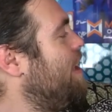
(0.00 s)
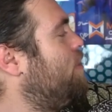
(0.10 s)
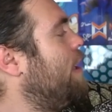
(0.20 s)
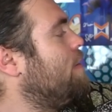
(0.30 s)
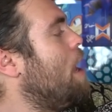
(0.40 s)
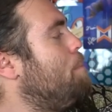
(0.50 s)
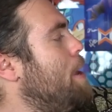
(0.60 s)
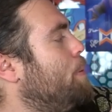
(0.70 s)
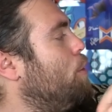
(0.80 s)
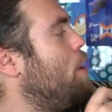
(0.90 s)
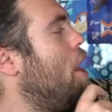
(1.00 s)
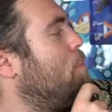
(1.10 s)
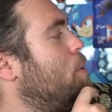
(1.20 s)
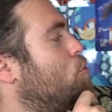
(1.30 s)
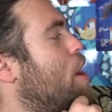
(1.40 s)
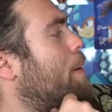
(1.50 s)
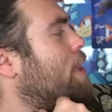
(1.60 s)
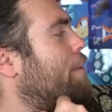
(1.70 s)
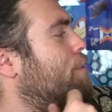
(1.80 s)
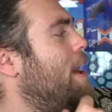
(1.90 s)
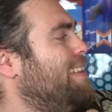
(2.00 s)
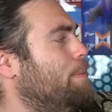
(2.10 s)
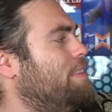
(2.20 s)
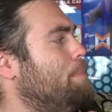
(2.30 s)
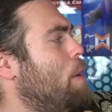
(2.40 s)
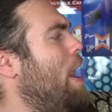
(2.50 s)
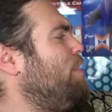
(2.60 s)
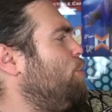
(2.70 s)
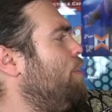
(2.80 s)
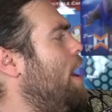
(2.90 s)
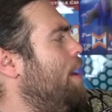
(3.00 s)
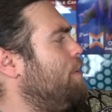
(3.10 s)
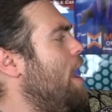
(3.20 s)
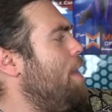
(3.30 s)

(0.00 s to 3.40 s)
It says, people around me were dropping like flies, but somehow I survived.